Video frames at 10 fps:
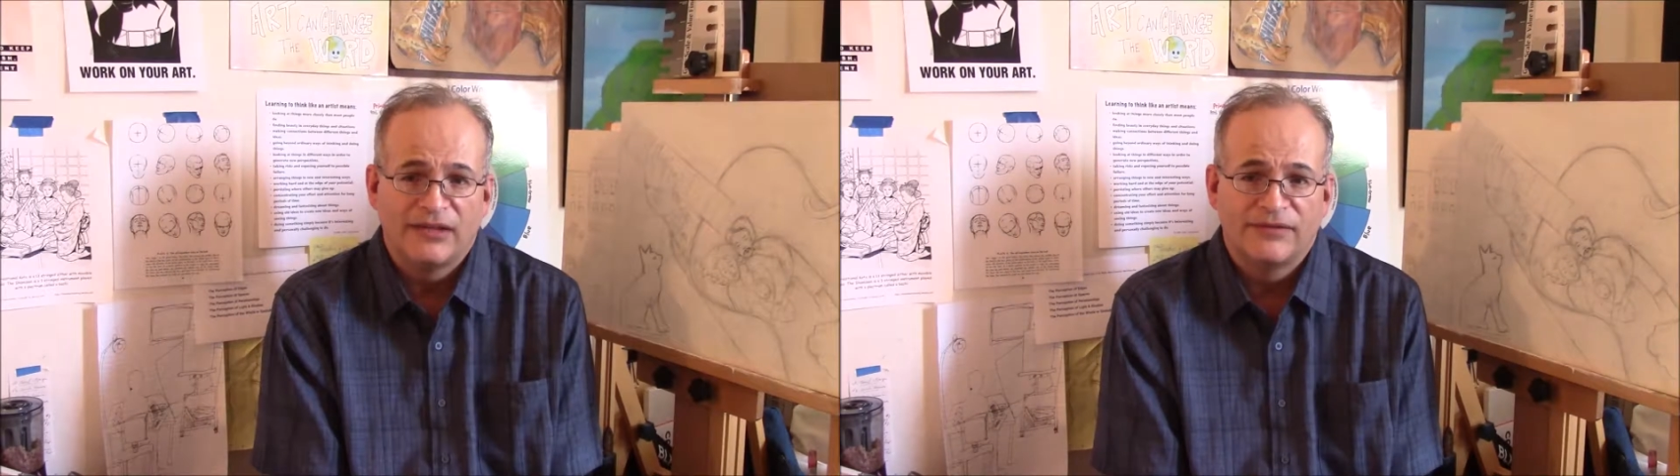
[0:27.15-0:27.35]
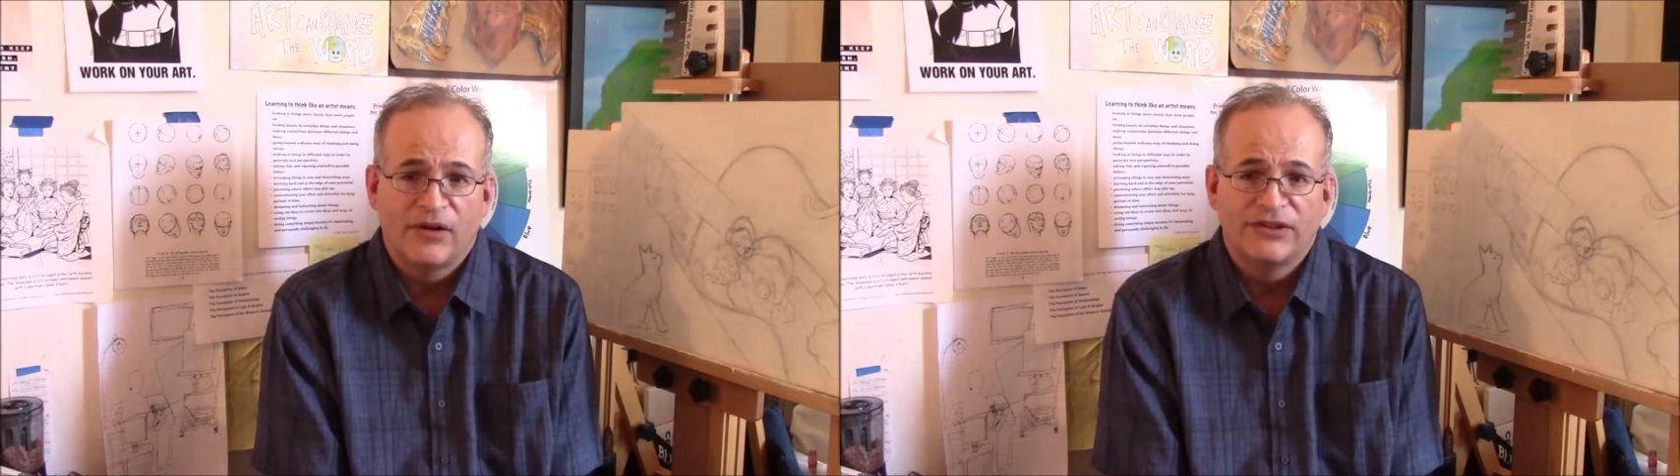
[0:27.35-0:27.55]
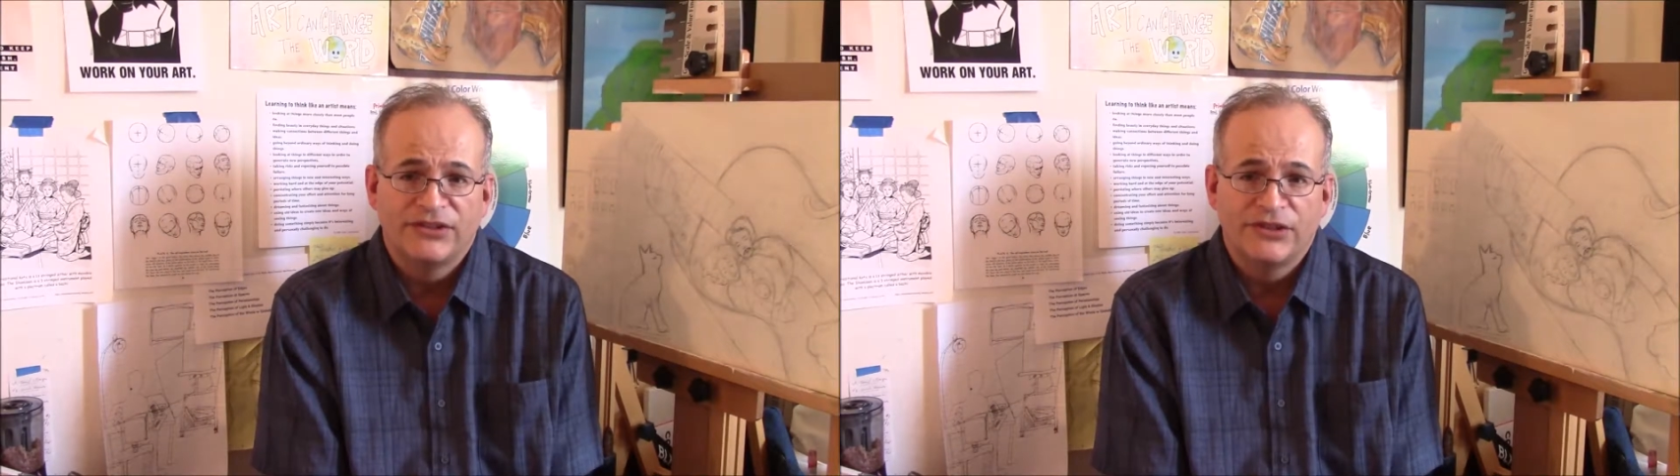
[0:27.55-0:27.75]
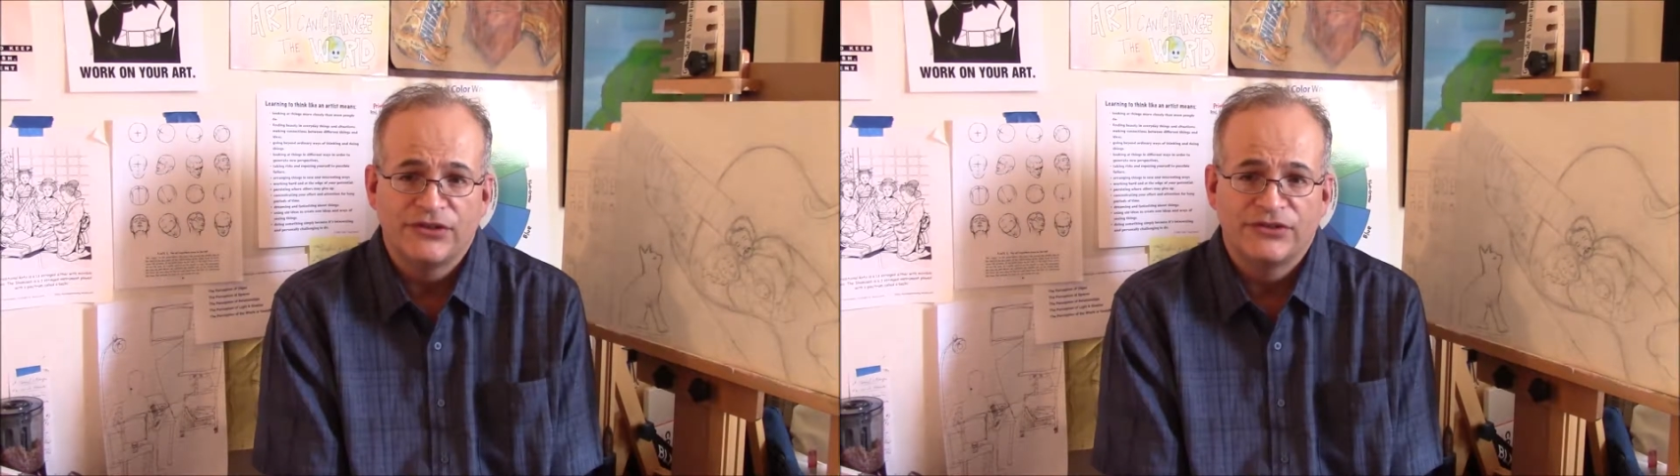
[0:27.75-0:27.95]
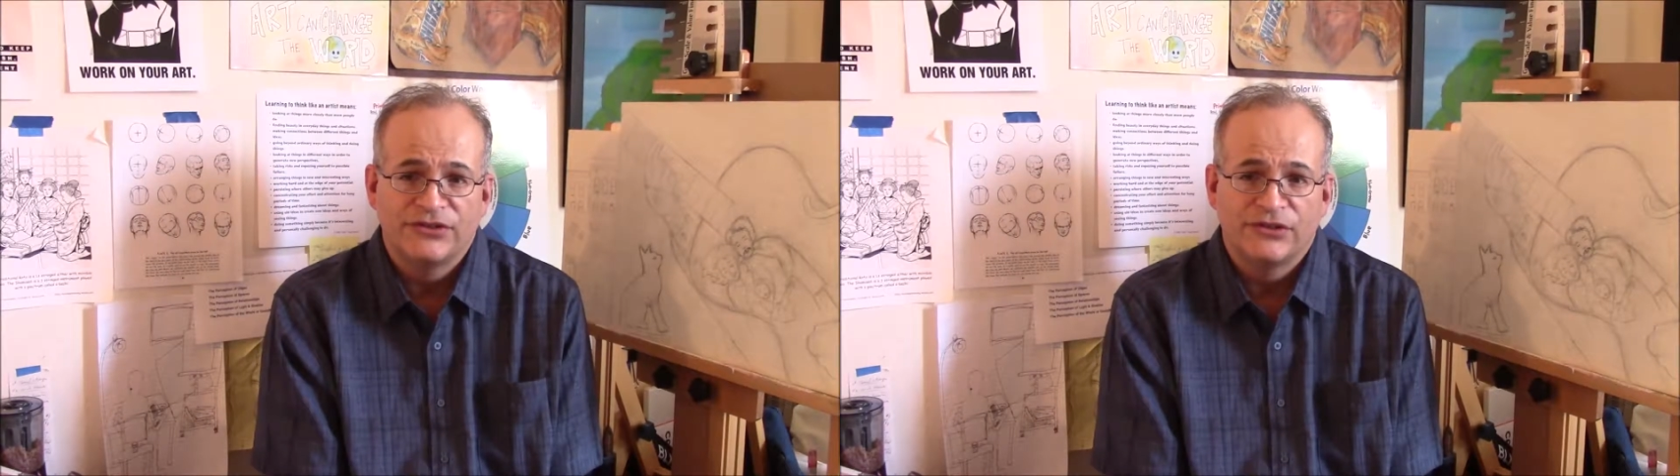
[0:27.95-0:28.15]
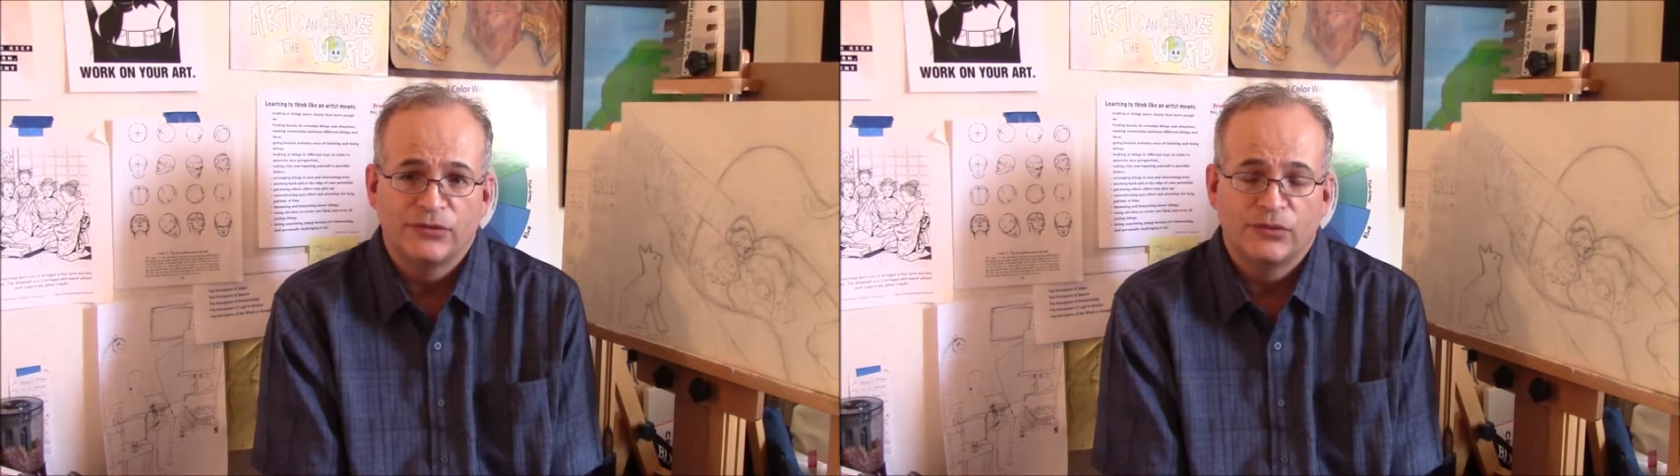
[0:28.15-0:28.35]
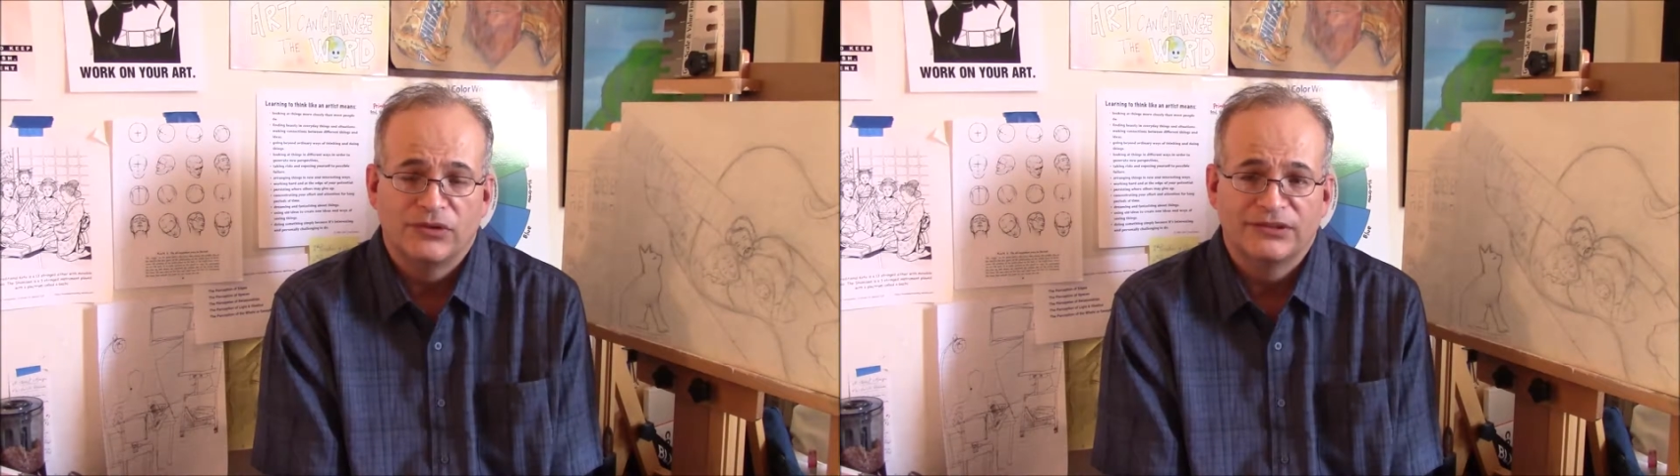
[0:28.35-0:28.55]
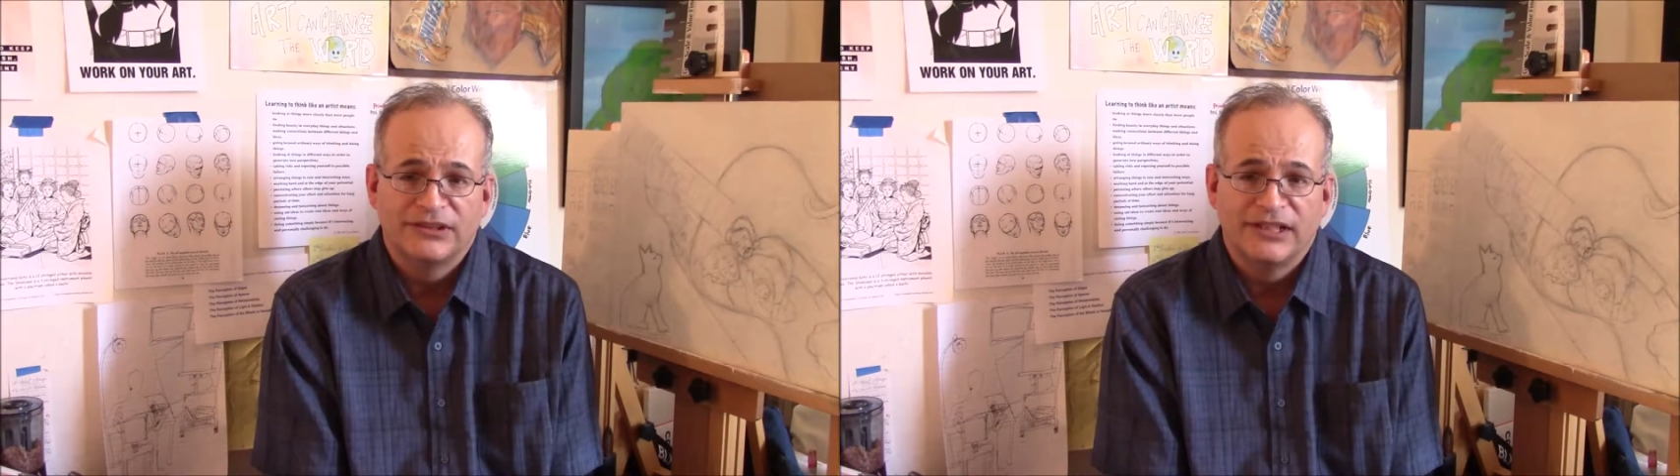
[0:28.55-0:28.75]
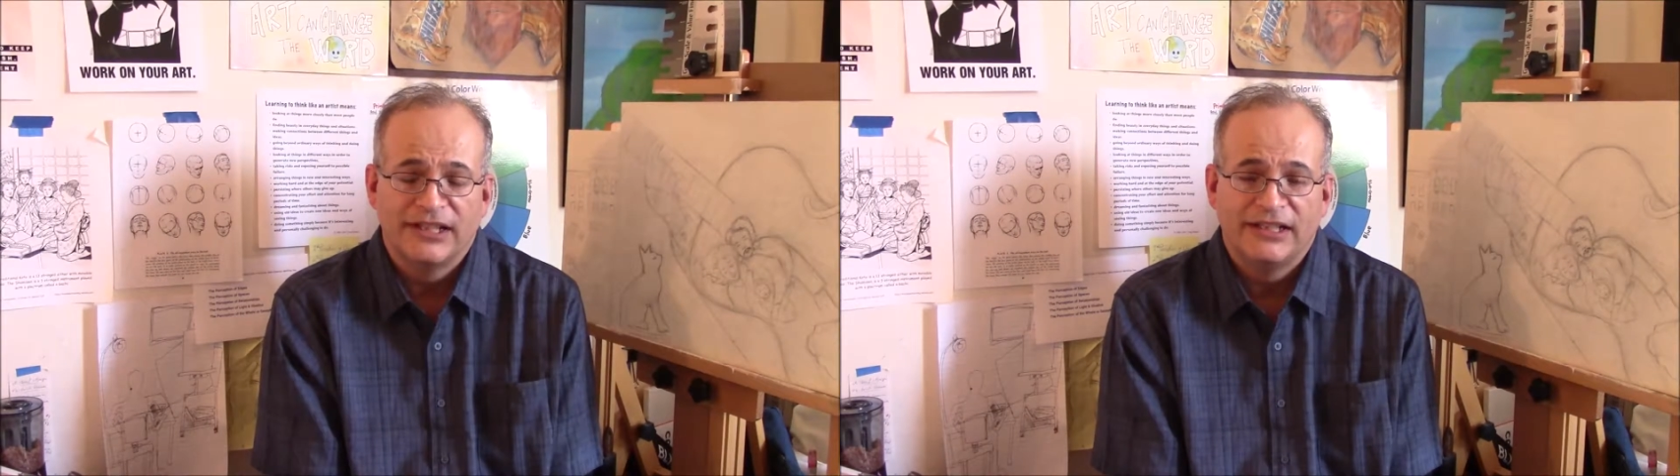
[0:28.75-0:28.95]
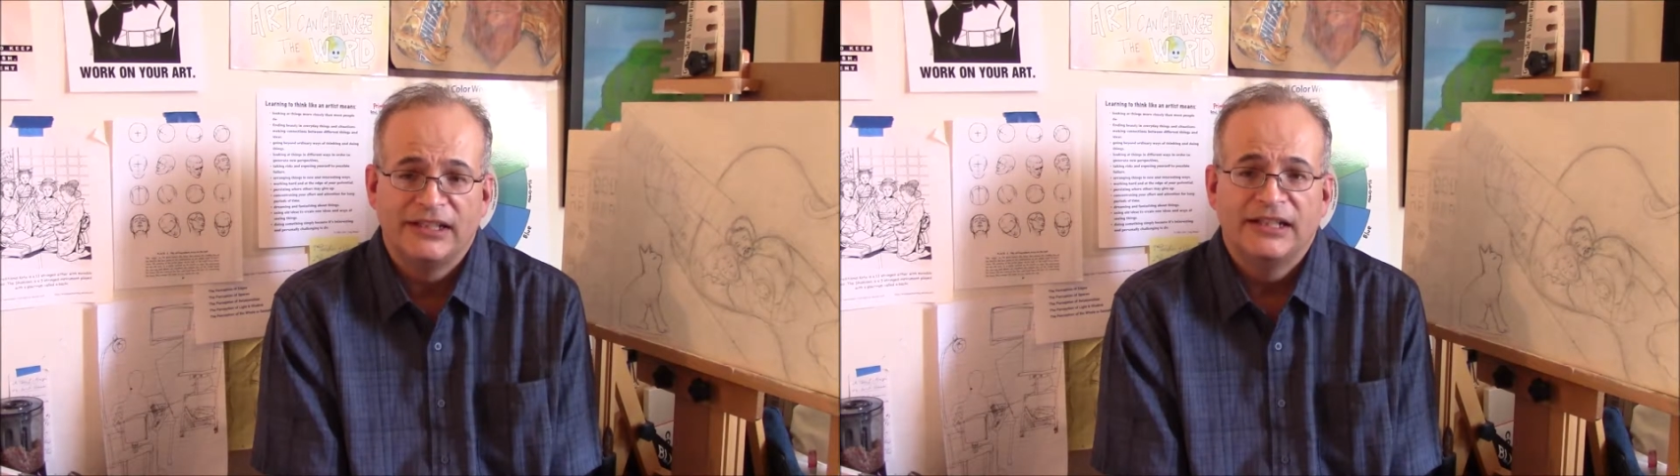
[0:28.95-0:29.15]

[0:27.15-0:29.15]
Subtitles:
of art teachers in the world today,